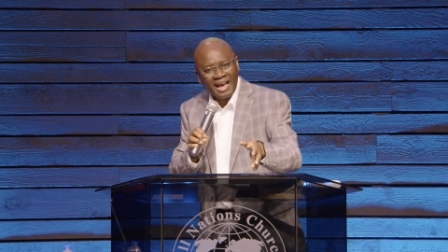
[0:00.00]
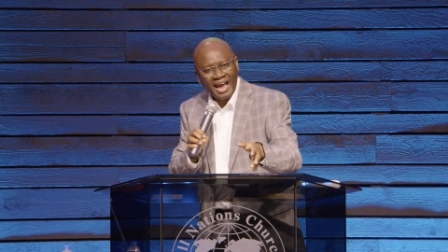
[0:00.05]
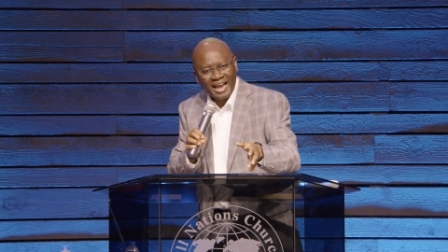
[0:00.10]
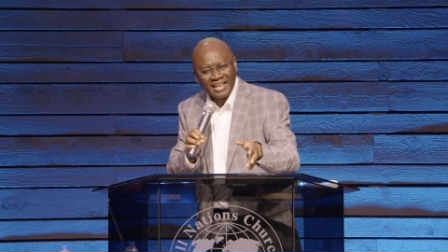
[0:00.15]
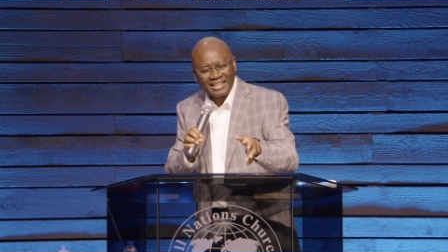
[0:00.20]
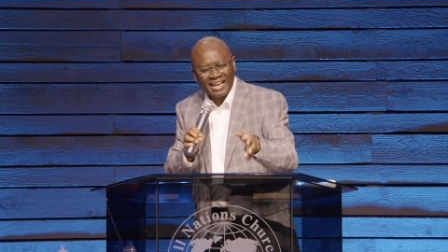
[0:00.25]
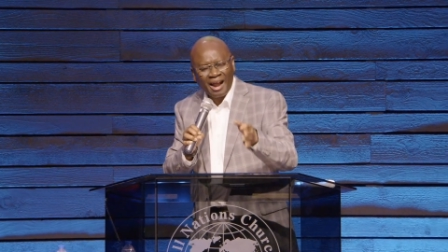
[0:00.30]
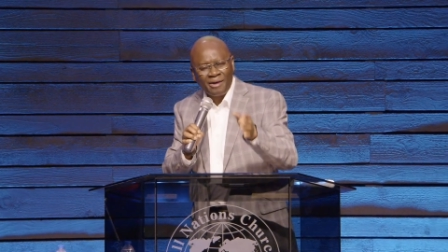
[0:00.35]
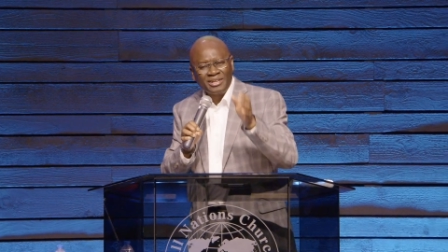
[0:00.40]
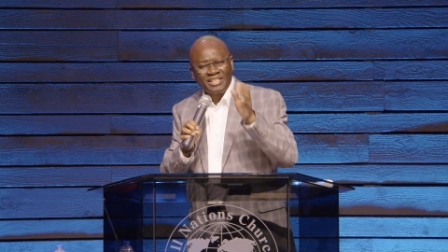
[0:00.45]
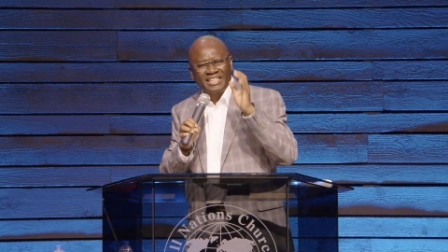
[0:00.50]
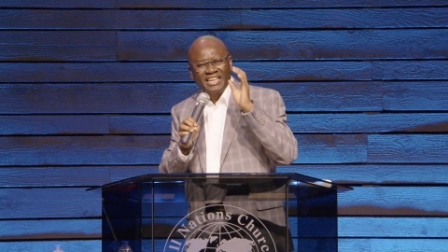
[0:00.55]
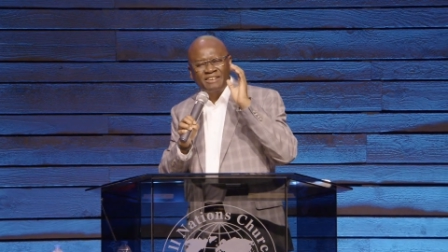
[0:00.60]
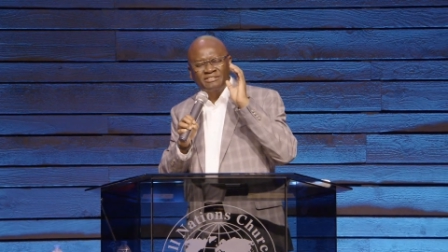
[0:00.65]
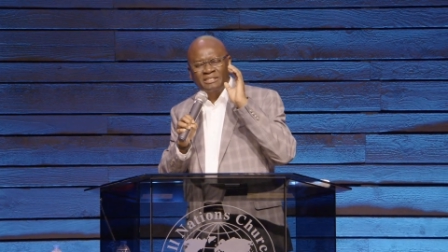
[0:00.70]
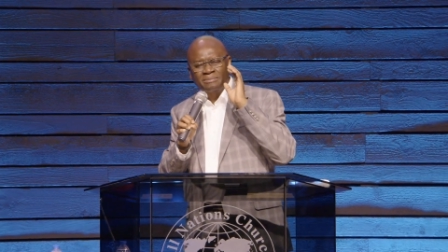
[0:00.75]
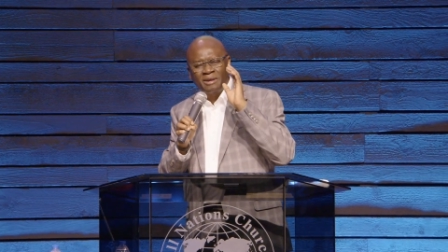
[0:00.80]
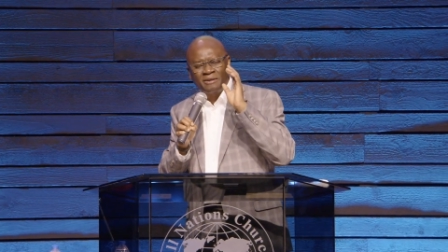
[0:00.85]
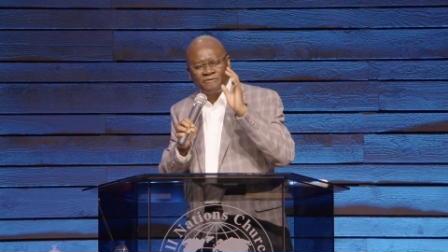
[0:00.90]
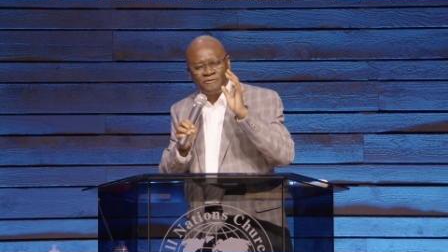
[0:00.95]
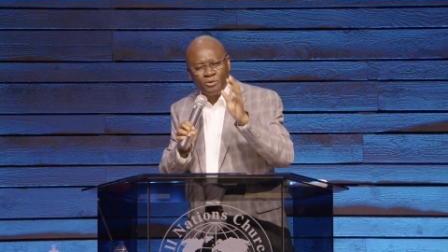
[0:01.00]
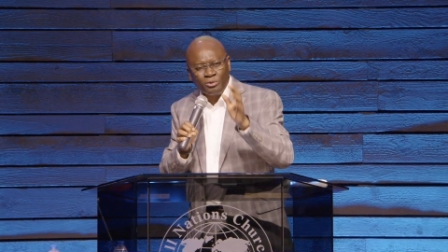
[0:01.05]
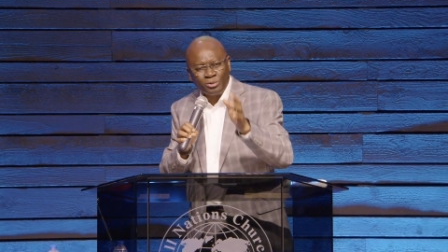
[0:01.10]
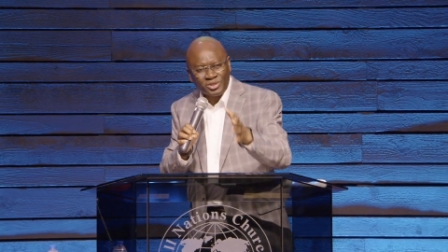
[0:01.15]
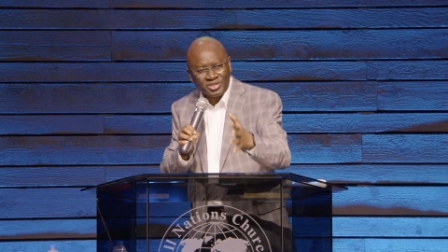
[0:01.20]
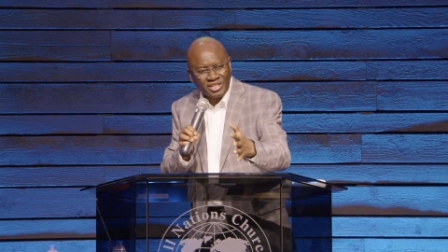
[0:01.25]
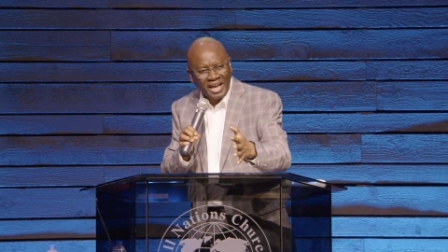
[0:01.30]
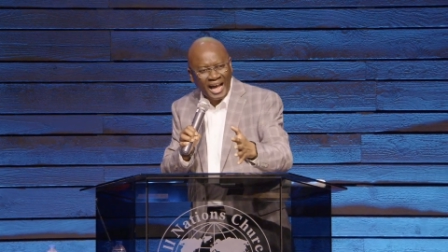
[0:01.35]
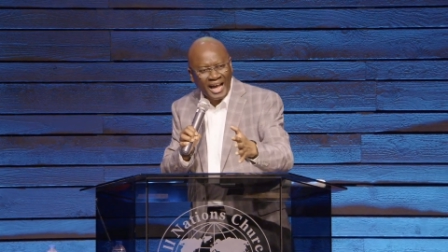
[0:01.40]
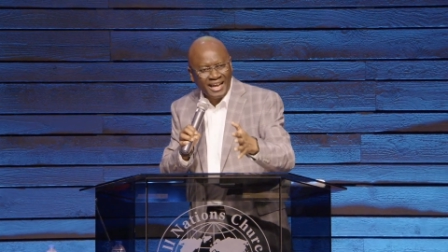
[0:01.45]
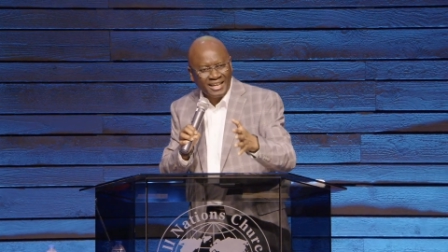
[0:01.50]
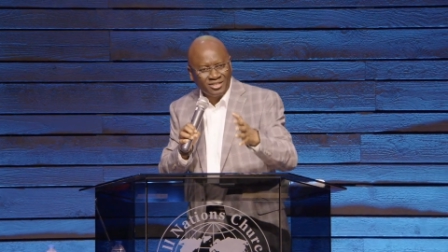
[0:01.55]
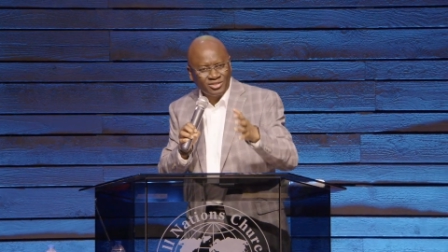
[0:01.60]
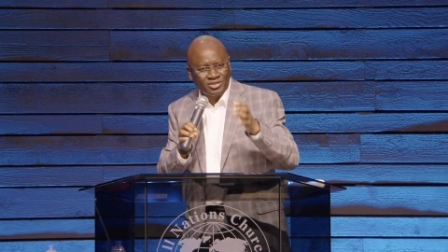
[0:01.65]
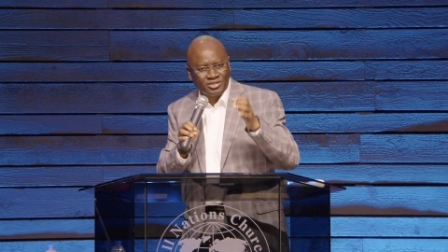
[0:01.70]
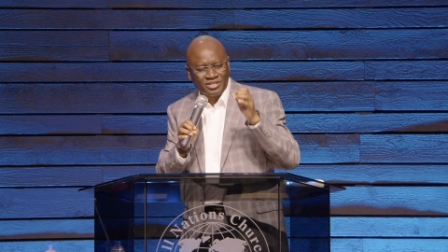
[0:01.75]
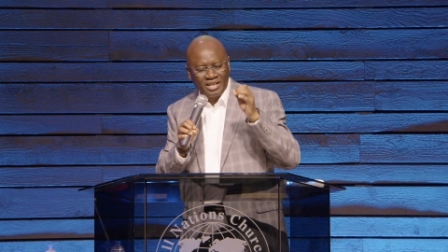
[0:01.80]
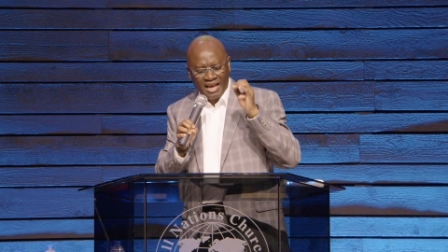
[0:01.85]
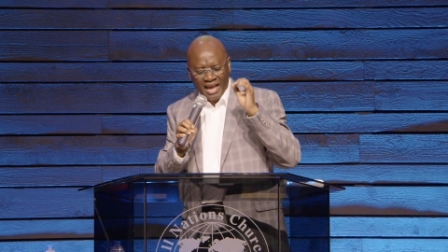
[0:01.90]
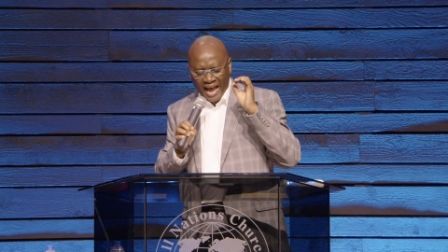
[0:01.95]
And gives him a few
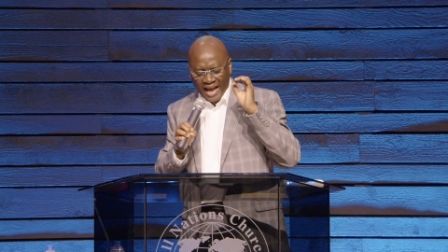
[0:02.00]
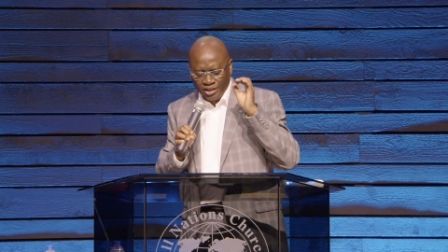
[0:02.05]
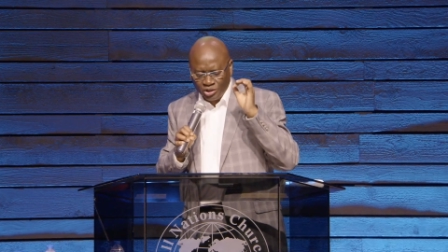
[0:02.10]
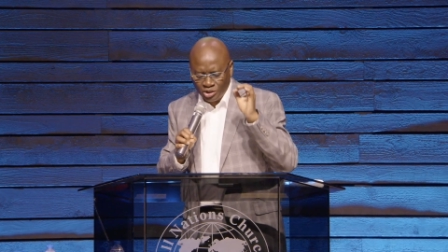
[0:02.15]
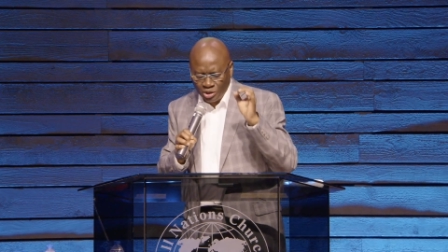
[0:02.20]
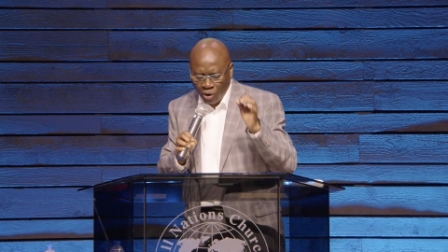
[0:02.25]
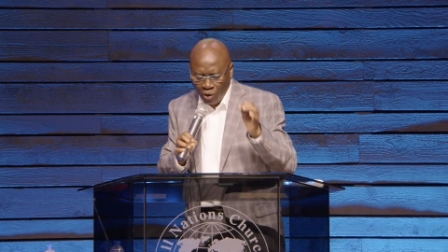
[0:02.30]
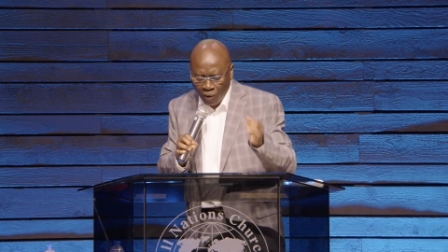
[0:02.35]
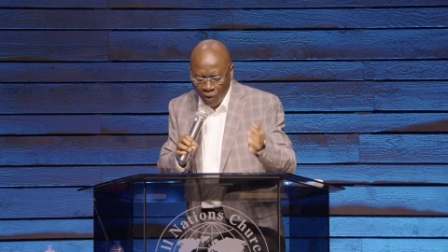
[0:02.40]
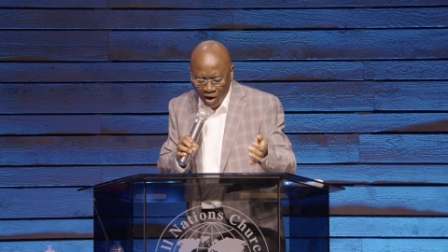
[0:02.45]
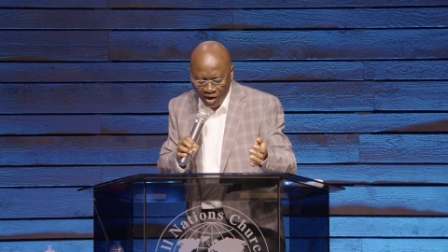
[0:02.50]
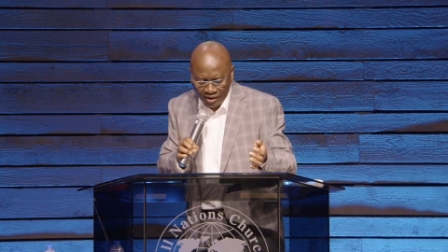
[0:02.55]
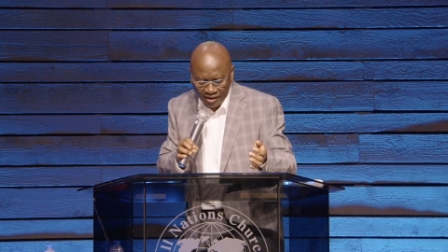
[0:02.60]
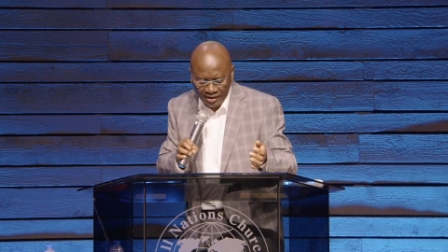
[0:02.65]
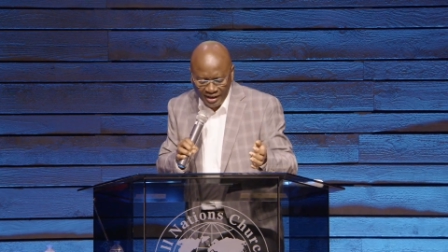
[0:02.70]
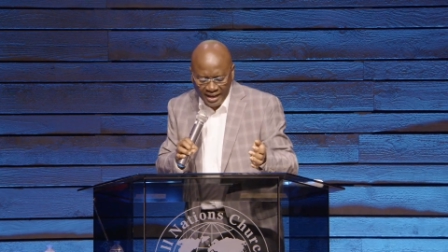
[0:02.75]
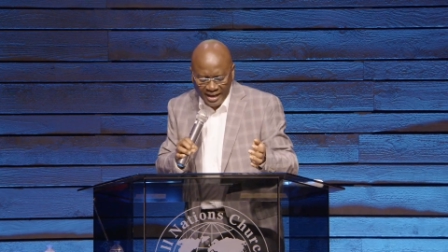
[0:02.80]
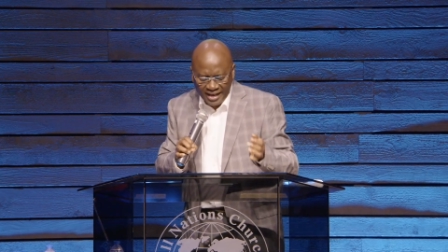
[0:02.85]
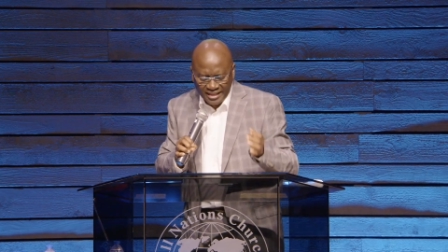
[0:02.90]
signs and so on.